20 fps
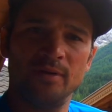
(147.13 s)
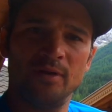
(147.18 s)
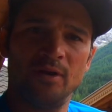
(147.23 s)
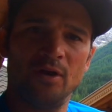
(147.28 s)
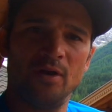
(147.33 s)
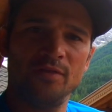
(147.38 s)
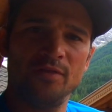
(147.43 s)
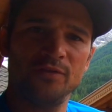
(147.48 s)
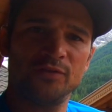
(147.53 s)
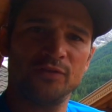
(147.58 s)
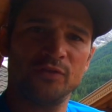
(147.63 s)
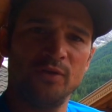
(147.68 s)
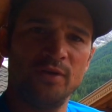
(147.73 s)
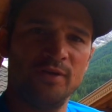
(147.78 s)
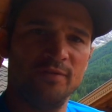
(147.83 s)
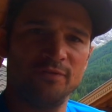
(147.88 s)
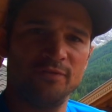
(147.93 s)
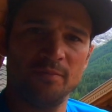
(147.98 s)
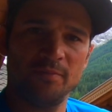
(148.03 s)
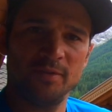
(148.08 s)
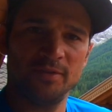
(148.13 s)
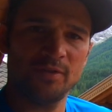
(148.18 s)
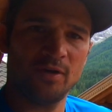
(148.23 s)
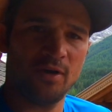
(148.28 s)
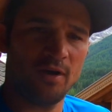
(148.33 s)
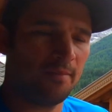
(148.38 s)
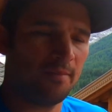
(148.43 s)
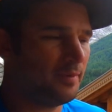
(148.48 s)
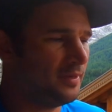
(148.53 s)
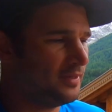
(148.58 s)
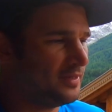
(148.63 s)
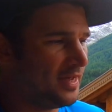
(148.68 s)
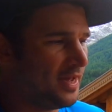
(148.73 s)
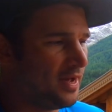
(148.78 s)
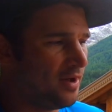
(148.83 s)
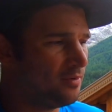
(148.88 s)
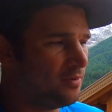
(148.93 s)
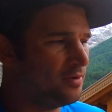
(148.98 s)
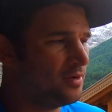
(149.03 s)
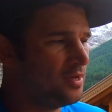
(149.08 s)
on the screen from the top
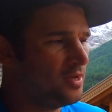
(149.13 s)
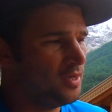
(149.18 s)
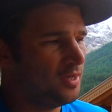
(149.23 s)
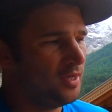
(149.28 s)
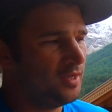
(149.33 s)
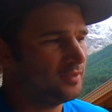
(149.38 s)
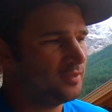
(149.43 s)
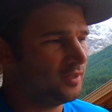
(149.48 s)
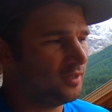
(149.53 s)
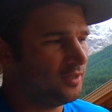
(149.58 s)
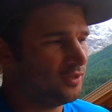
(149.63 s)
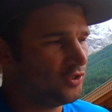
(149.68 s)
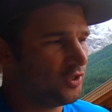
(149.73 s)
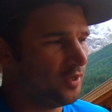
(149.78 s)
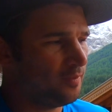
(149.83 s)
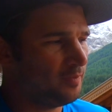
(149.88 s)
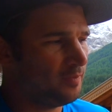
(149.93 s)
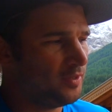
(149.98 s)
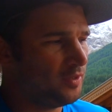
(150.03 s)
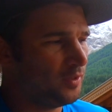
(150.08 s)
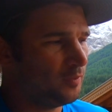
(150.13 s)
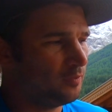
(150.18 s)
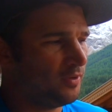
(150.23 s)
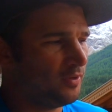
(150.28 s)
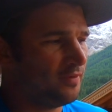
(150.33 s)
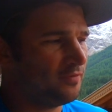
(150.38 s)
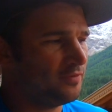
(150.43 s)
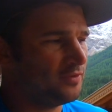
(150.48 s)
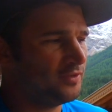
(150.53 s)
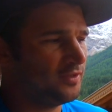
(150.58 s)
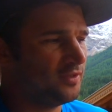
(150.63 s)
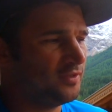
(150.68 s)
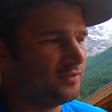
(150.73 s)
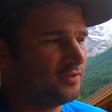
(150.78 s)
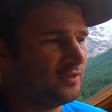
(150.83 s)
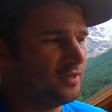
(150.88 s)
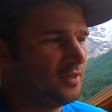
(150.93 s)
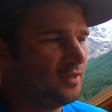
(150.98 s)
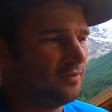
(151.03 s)
down, it's going to jump in your preferences.